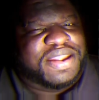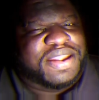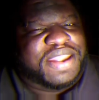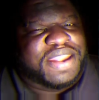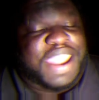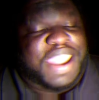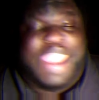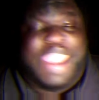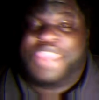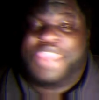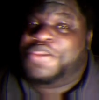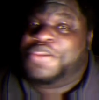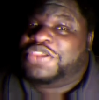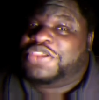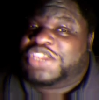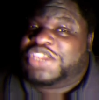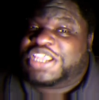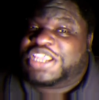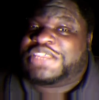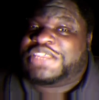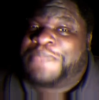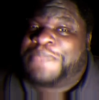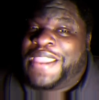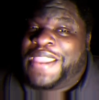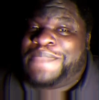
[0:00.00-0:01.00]
and you
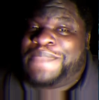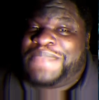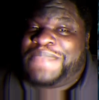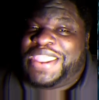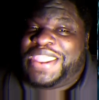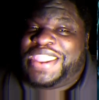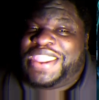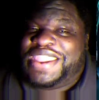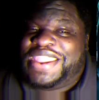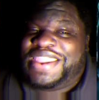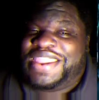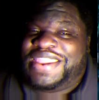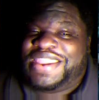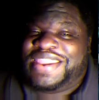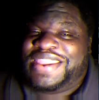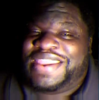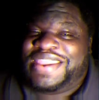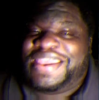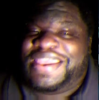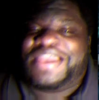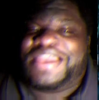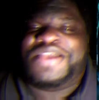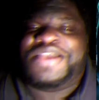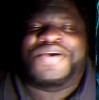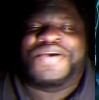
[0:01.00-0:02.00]
just might be,
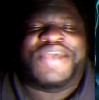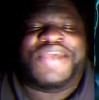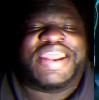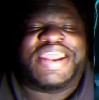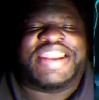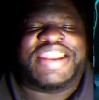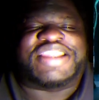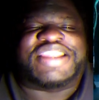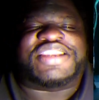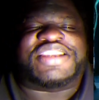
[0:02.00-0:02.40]
go ahead and